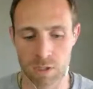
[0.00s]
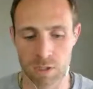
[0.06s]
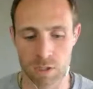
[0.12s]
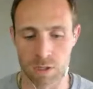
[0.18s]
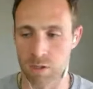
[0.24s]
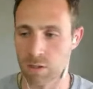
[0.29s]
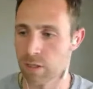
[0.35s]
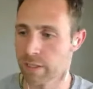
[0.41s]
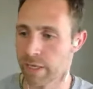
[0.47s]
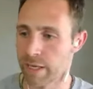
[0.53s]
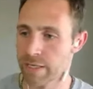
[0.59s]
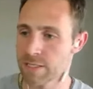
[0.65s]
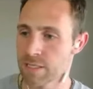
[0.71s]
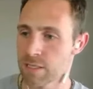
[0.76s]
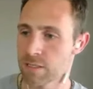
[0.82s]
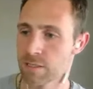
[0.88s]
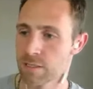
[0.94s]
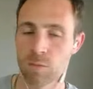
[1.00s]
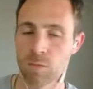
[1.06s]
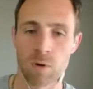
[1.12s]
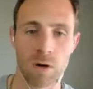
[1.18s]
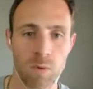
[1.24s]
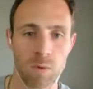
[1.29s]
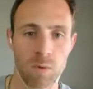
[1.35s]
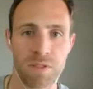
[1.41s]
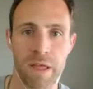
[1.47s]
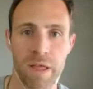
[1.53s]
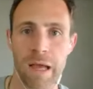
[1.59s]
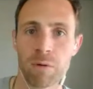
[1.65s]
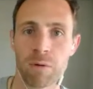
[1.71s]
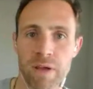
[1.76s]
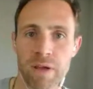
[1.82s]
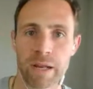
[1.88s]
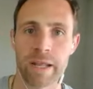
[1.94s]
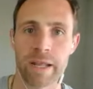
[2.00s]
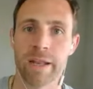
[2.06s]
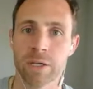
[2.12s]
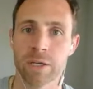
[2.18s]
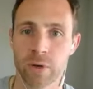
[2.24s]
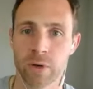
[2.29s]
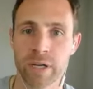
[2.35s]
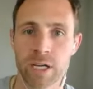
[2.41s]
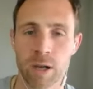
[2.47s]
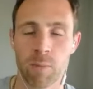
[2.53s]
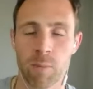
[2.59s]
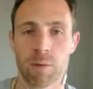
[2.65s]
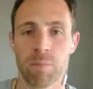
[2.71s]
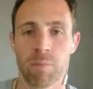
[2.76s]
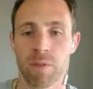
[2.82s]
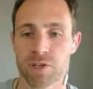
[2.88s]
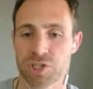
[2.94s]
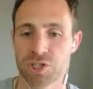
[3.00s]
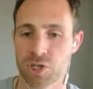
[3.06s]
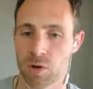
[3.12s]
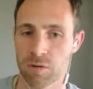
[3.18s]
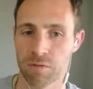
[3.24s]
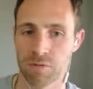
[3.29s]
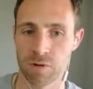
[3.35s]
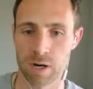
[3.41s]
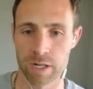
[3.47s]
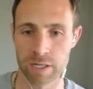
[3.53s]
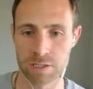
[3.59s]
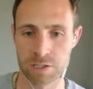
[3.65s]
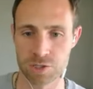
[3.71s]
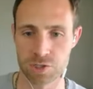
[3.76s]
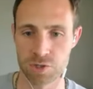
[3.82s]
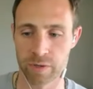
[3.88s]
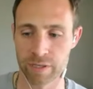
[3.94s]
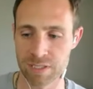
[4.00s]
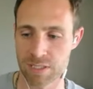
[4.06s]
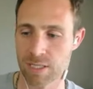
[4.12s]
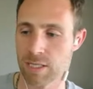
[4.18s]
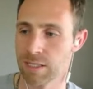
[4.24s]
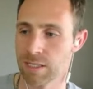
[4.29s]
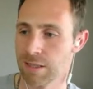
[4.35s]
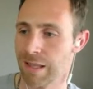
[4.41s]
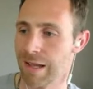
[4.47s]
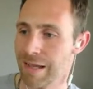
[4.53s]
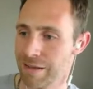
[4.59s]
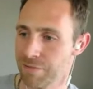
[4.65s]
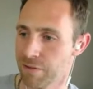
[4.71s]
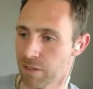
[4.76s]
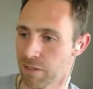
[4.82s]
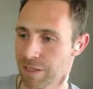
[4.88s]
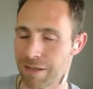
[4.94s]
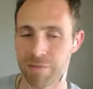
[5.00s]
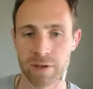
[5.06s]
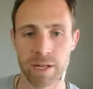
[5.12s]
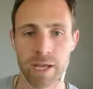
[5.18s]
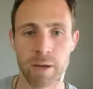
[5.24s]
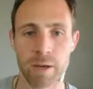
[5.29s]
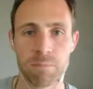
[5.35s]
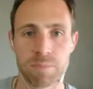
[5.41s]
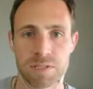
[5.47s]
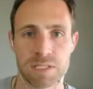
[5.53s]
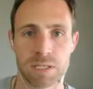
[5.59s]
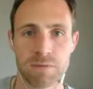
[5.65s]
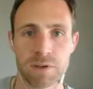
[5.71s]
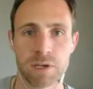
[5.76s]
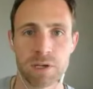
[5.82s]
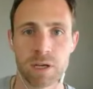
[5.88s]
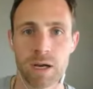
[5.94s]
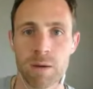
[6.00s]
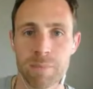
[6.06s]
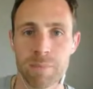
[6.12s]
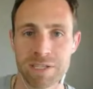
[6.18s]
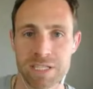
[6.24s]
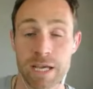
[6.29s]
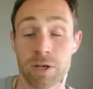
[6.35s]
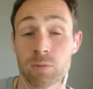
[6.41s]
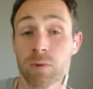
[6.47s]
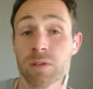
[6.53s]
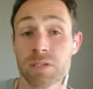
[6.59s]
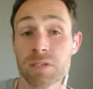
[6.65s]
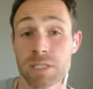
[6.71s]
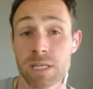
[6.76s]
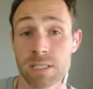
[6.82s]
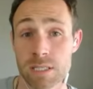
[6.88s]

All right, guys. Well, with that, we've got Andy Green coming up on the show on Friday, so join us then live, eleven a m Pacific. Uh, McDaniel Real Estate